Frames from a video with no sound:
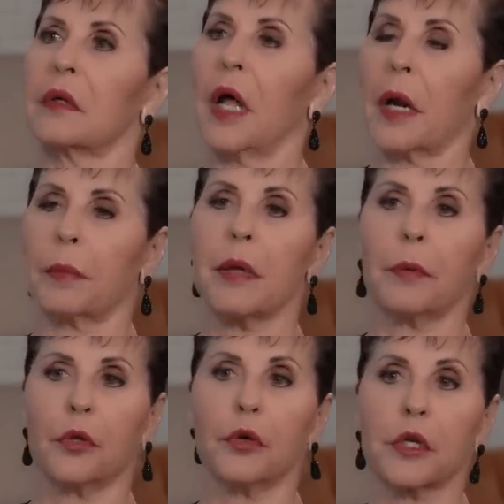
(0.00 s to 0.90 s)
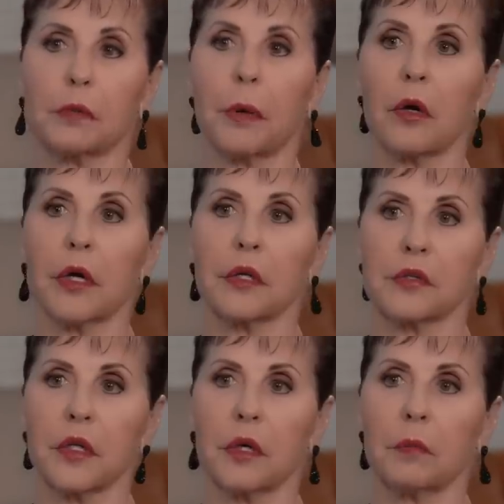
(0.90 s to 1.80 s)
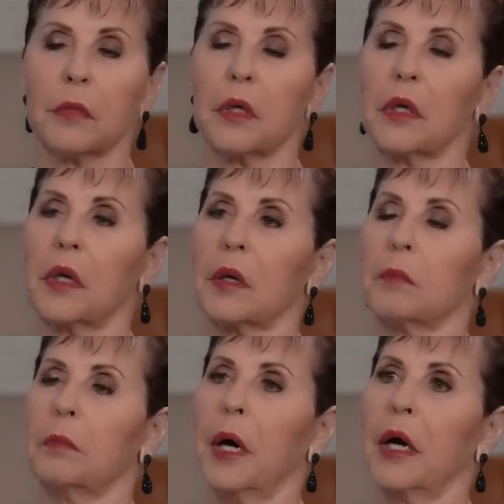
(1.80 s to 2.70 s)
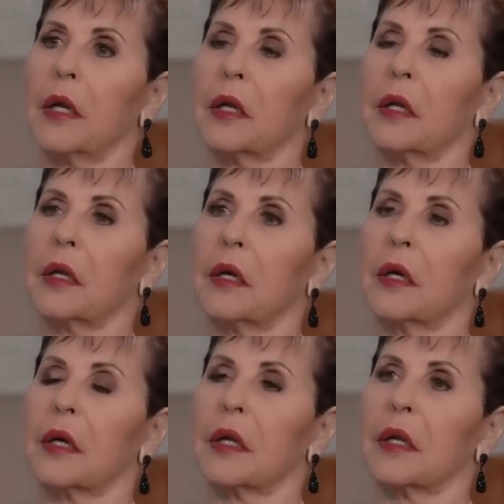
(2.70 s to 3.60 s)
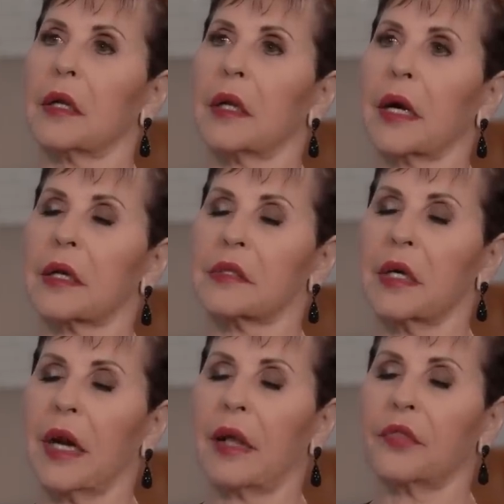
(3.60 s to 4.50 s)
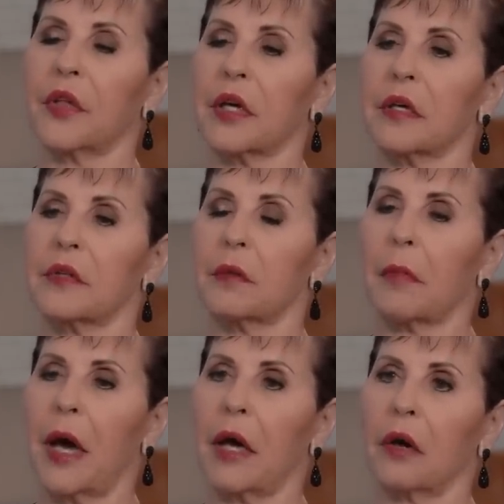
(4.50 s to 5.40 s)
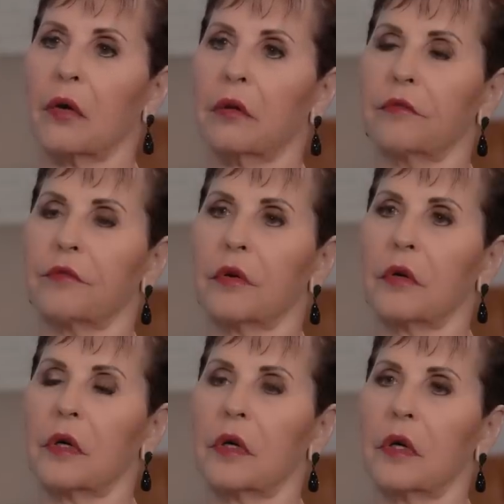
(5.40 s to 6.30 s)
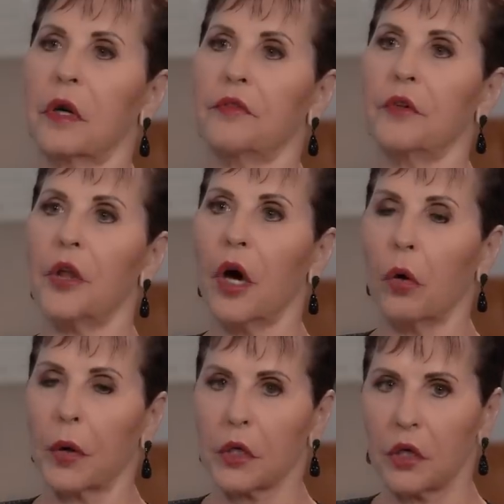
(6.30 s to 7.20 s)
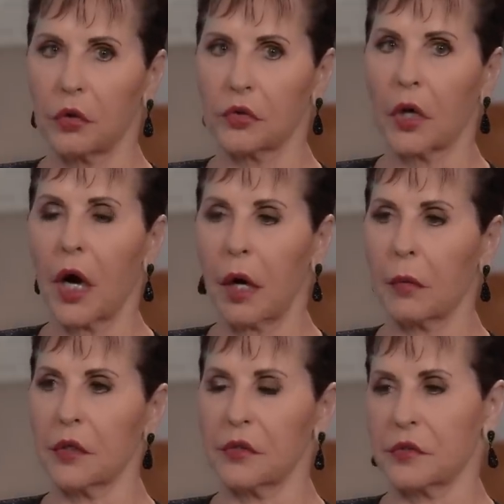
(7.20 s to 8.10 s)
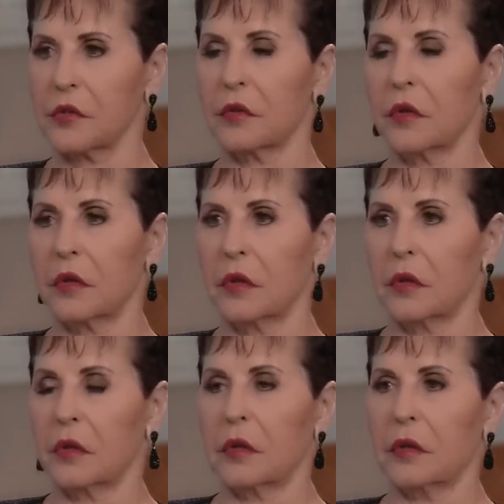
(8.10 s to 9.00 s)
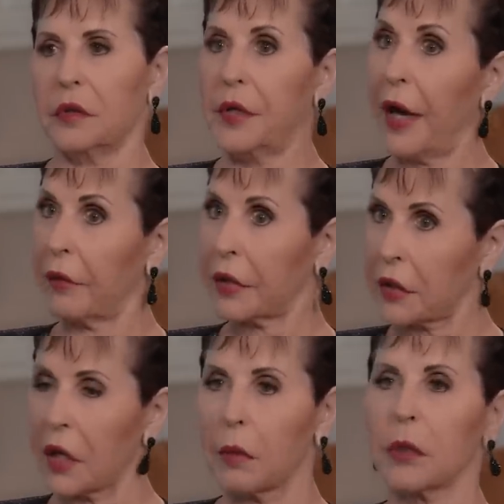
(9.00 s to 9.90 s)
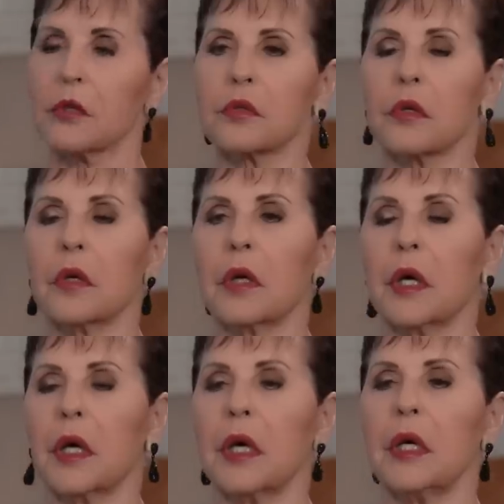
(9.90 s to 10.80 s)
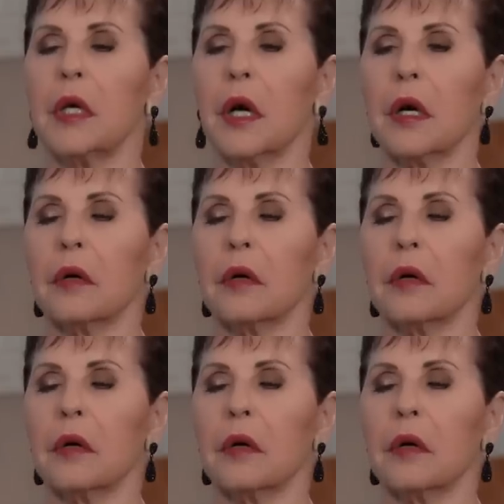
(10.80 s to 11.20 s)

lot of people do experience them. But like I said, I think it's a matter of knowing, you know, Thomas, doubting Thomas, mm-hmm. he